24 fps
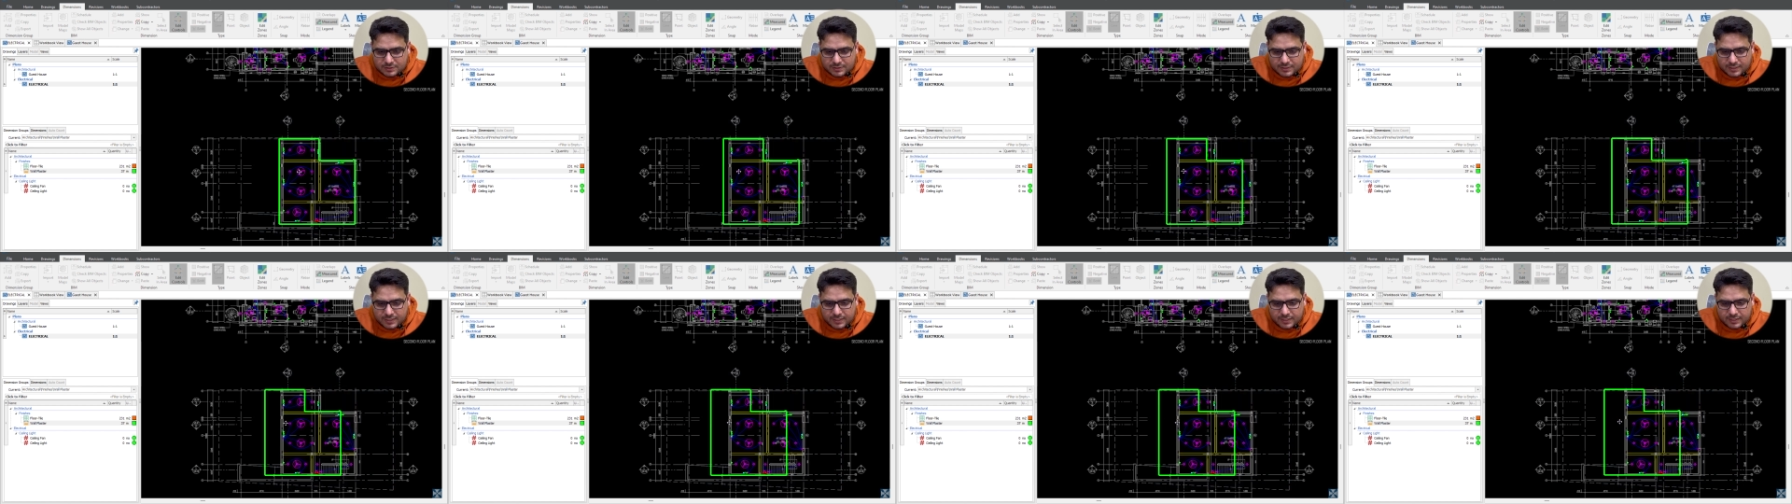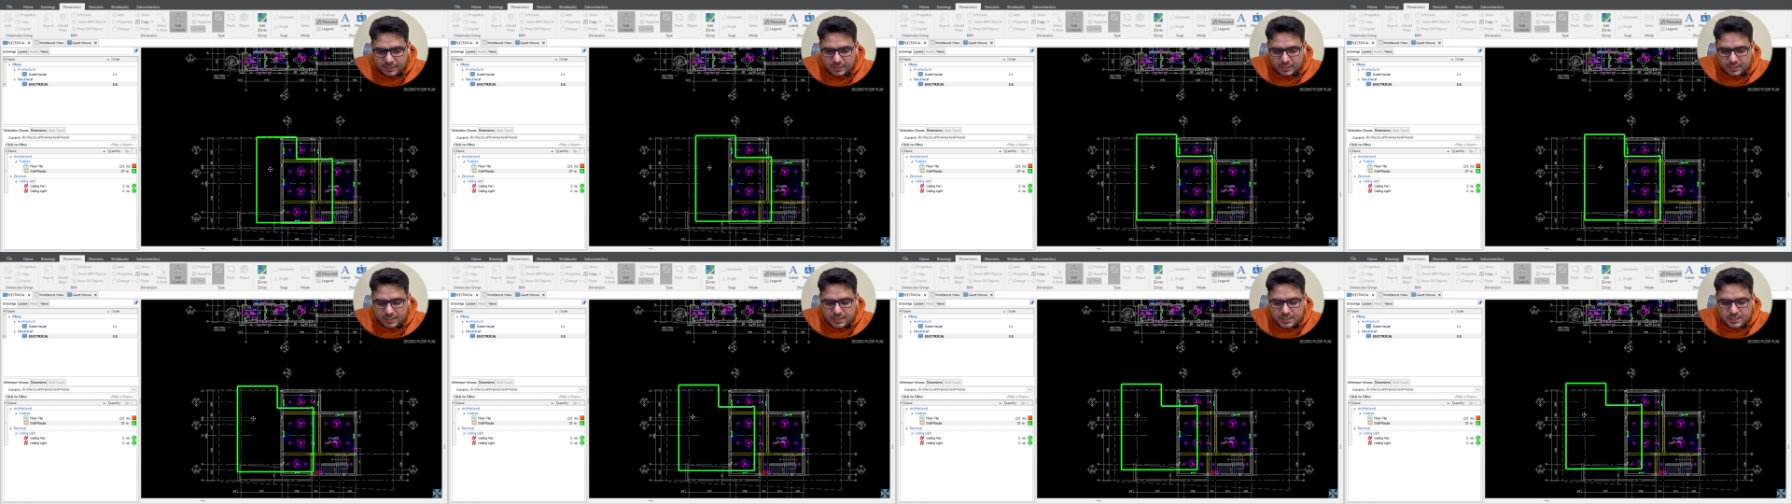
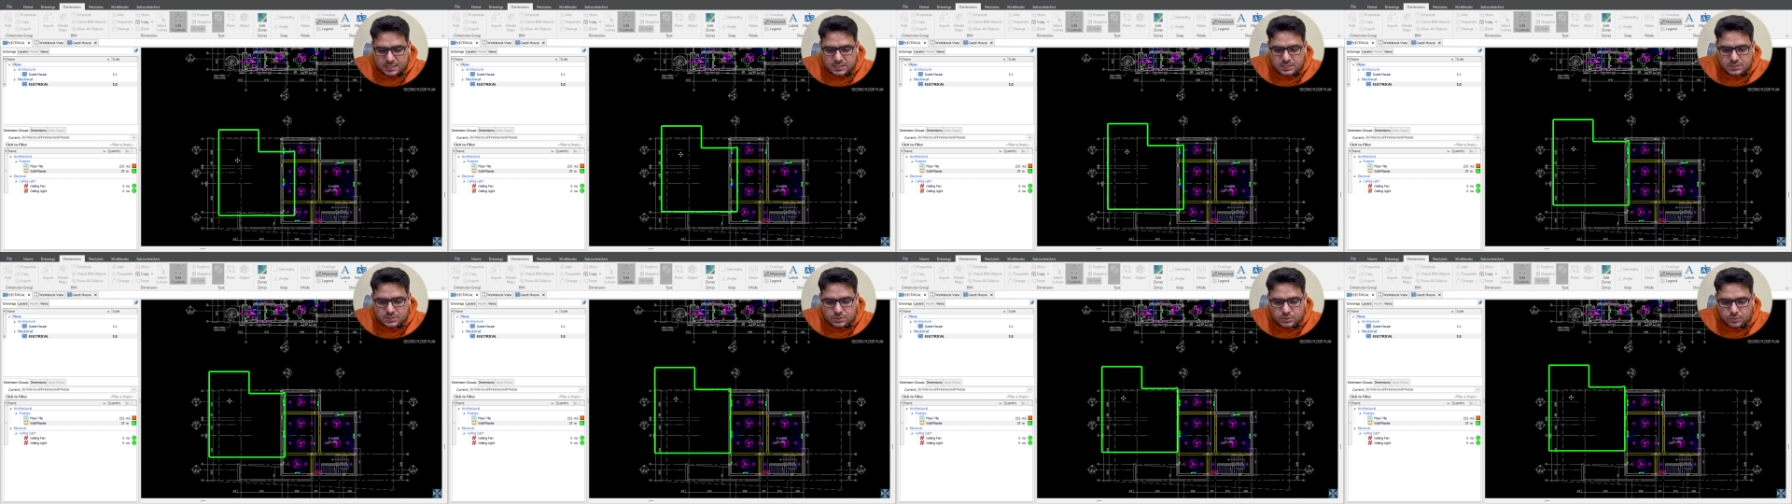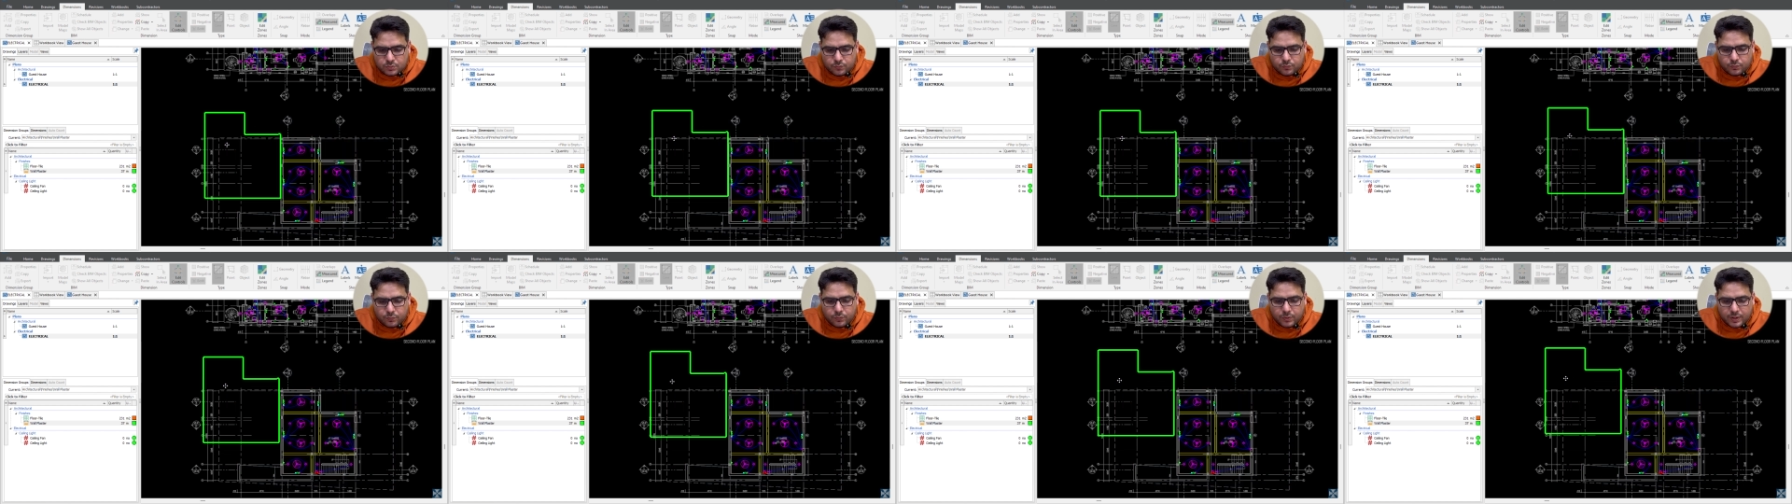thing is
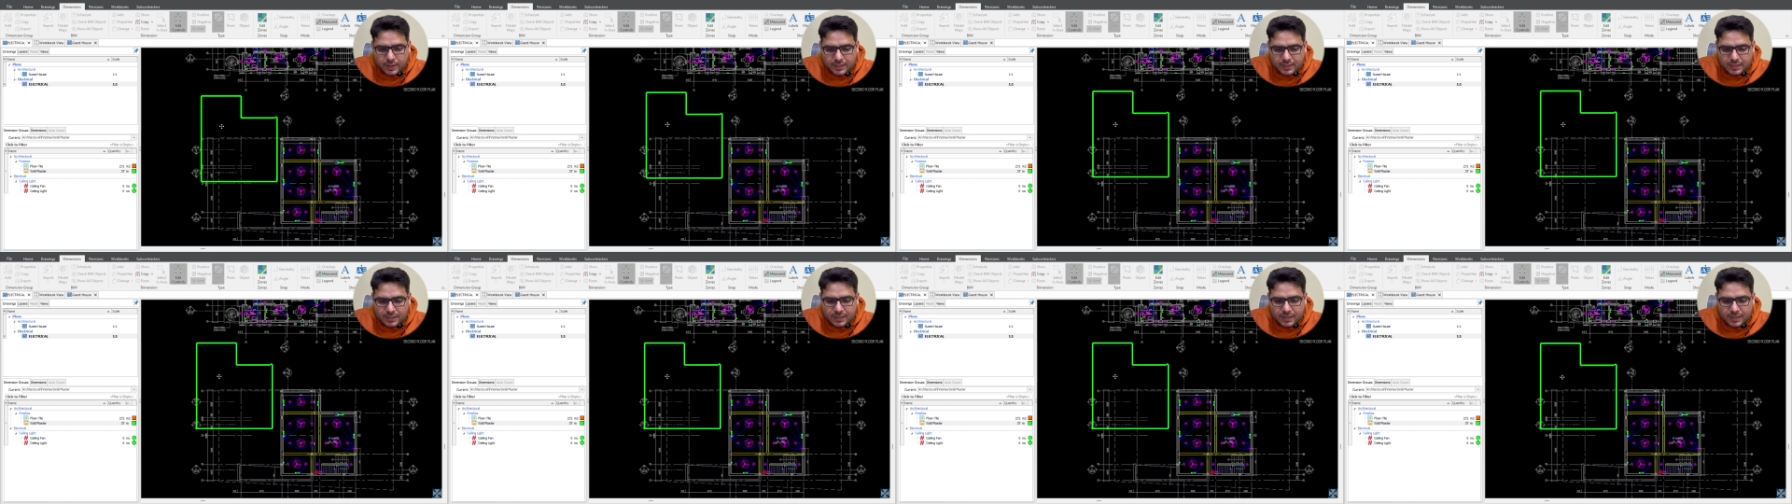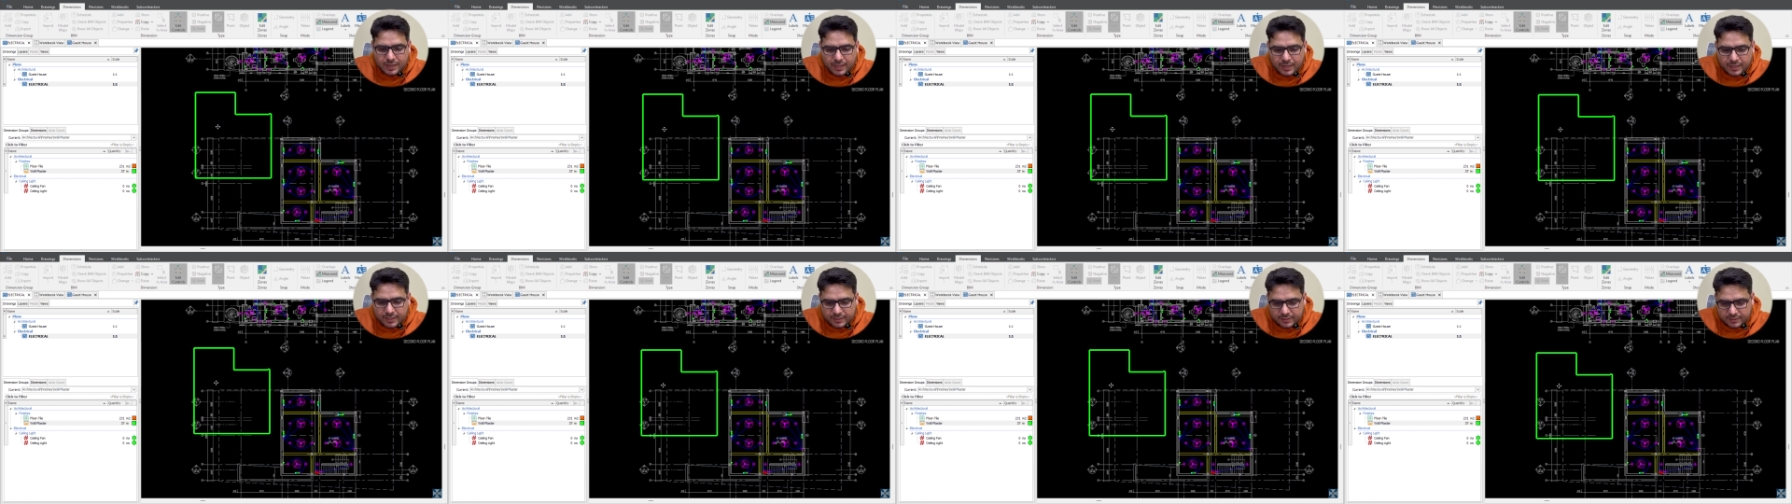one
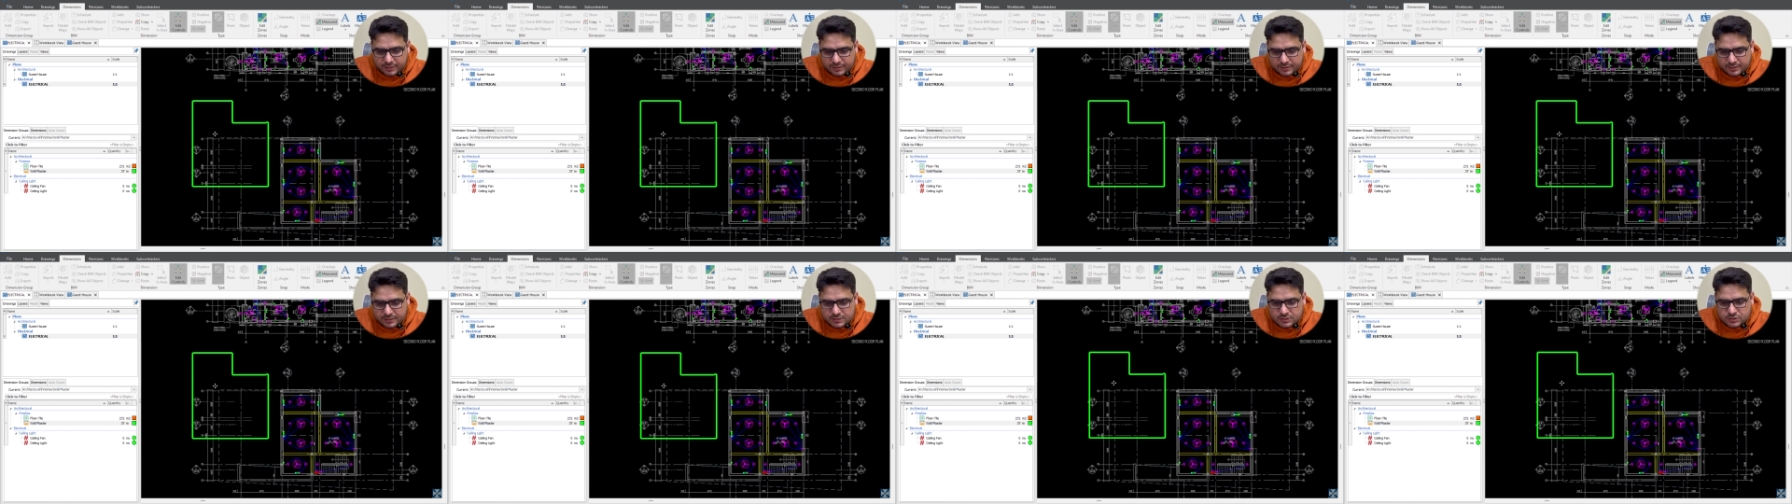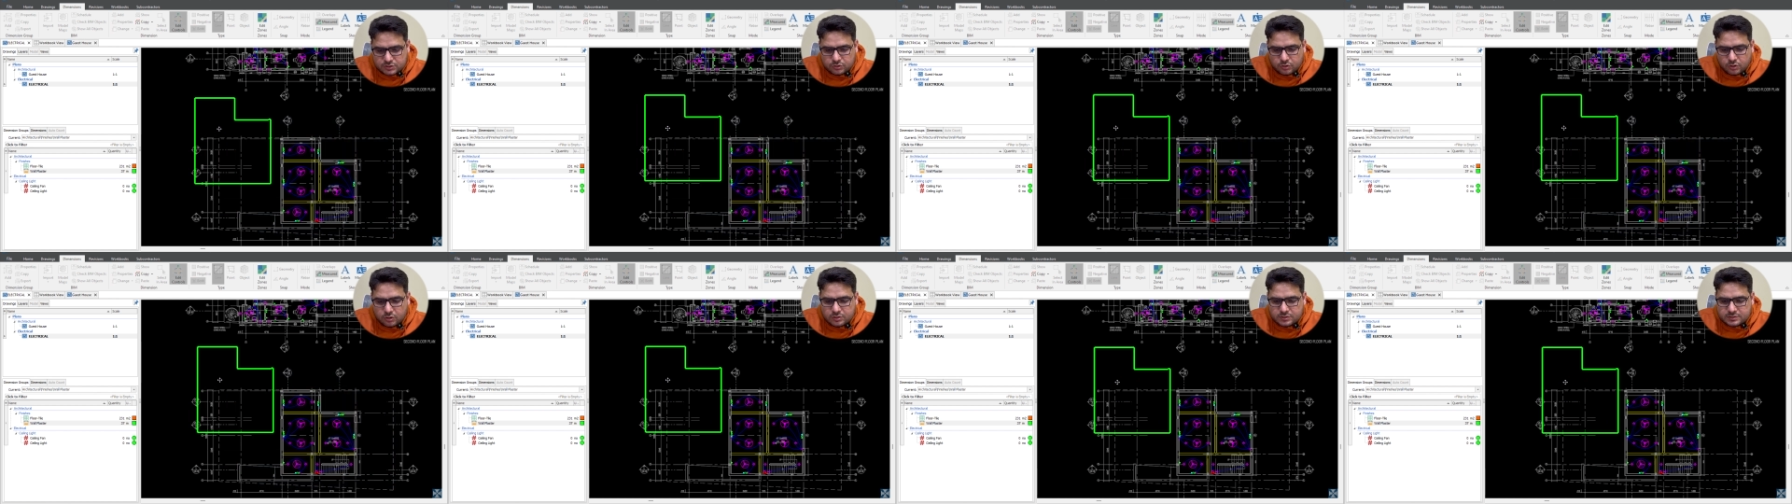line,
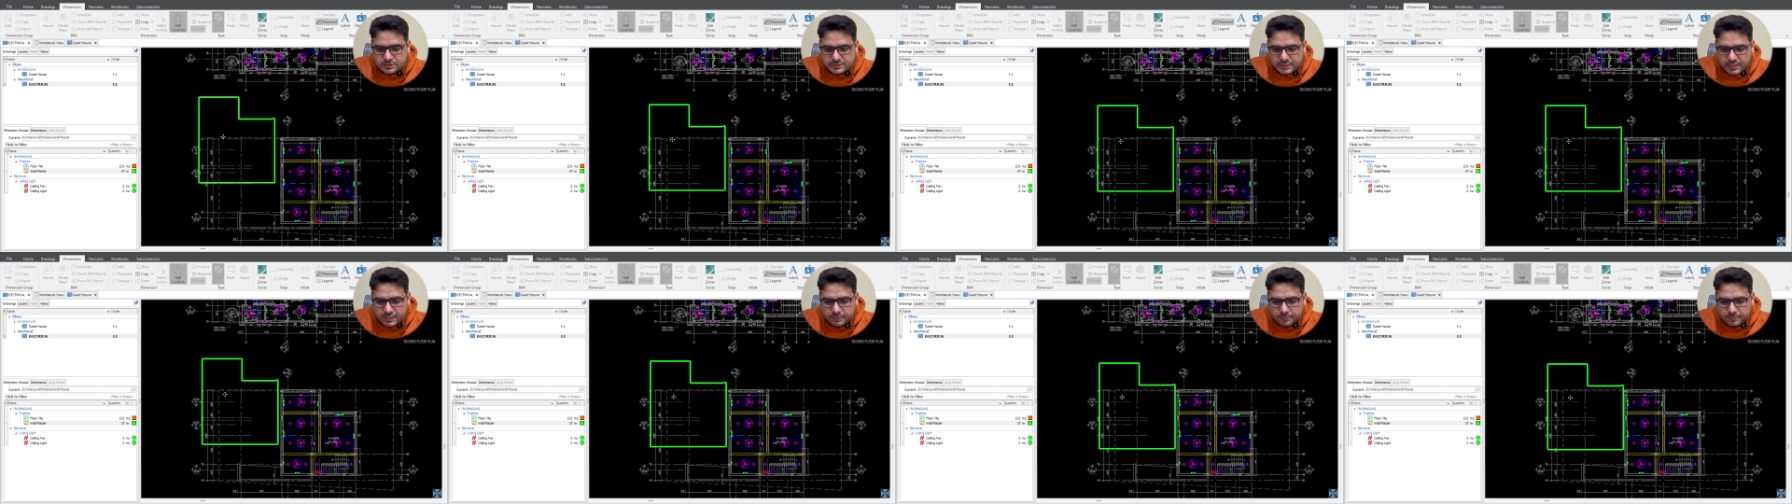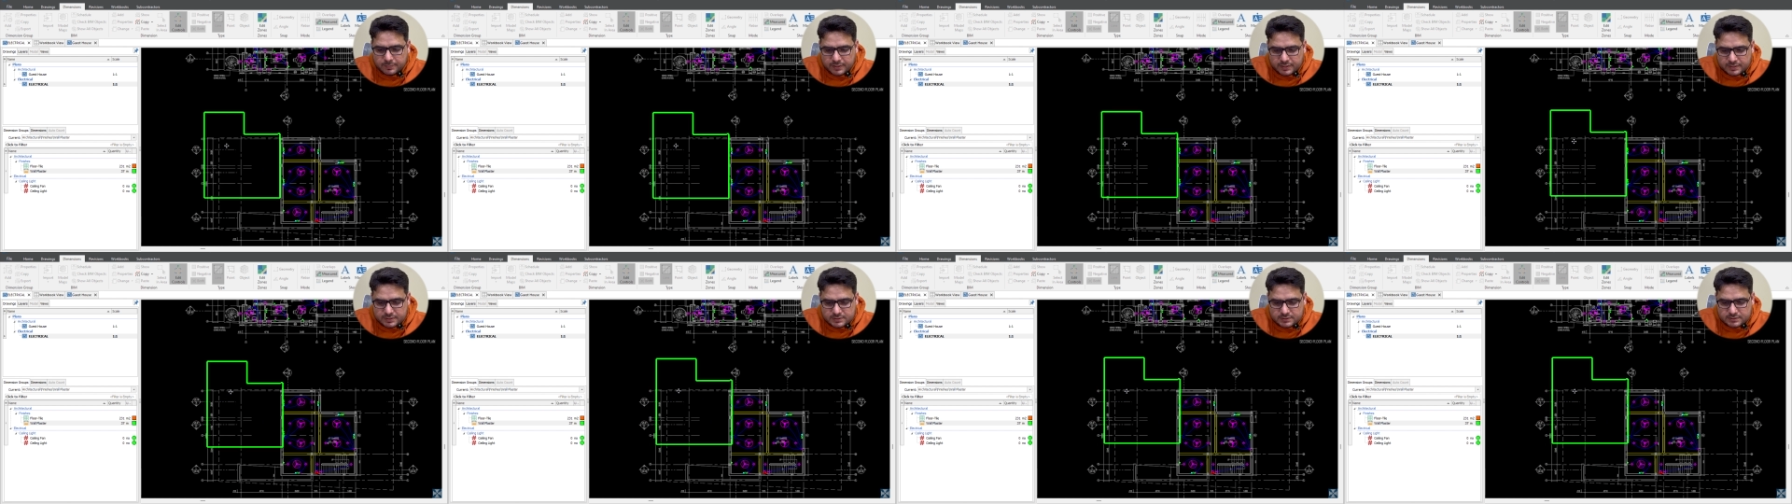it's not
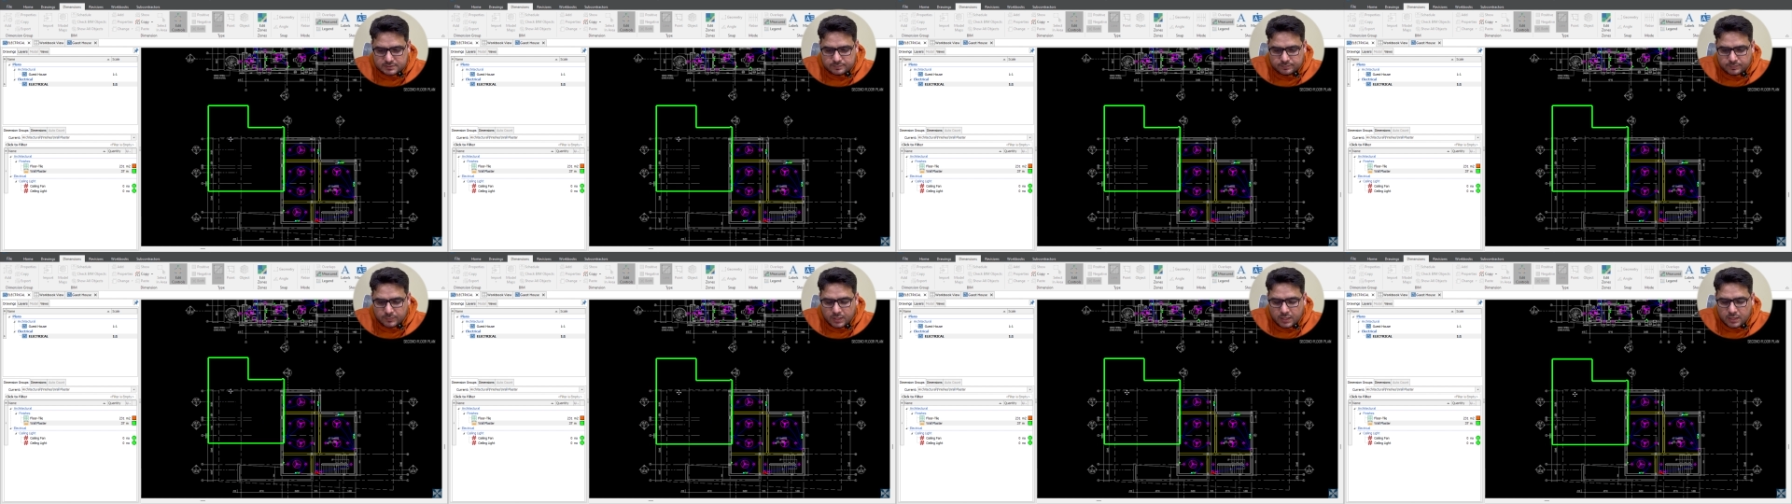segments.